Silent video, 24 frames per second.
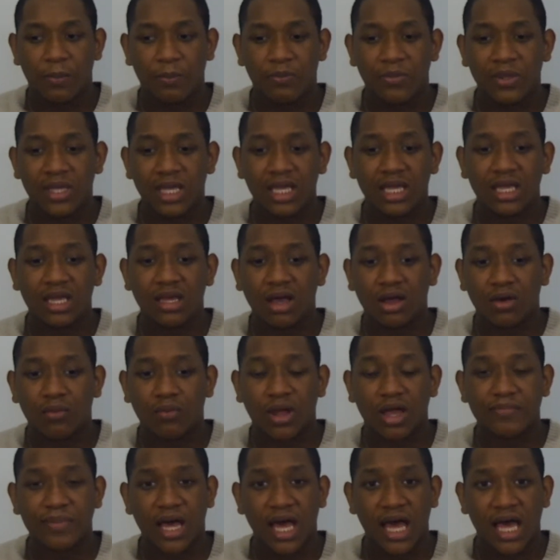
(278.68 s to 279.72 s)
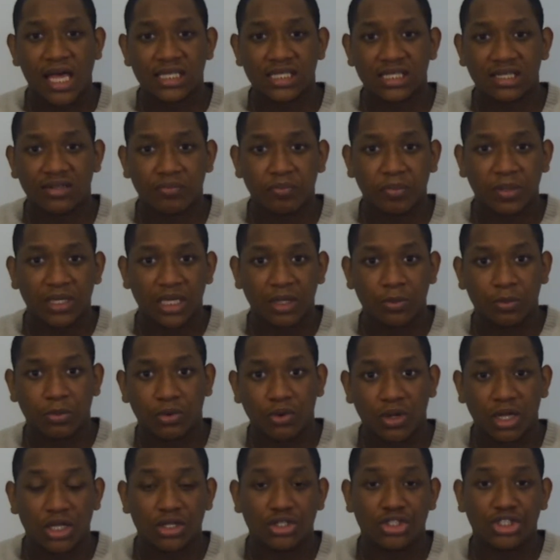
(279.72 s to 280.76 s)
being around positive
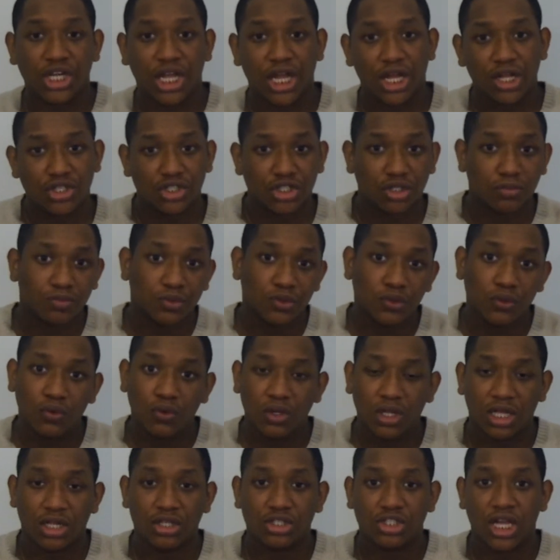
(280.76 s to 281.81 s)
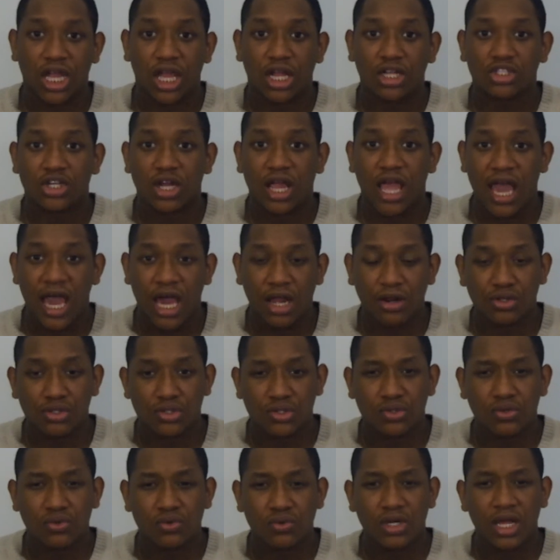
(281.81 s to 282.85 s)
people can change your mood, can change your
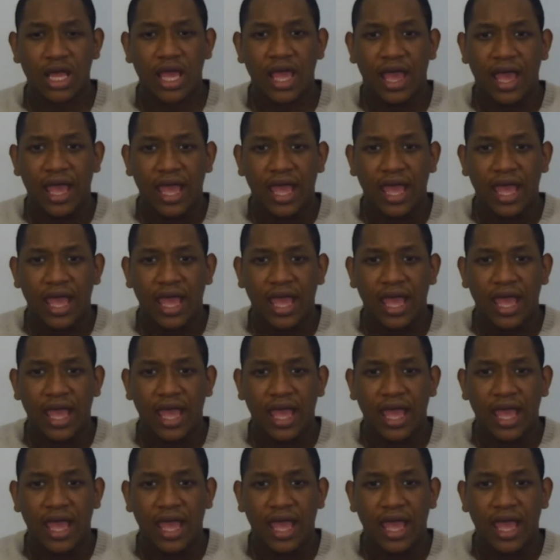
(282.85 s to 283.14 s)
attitude,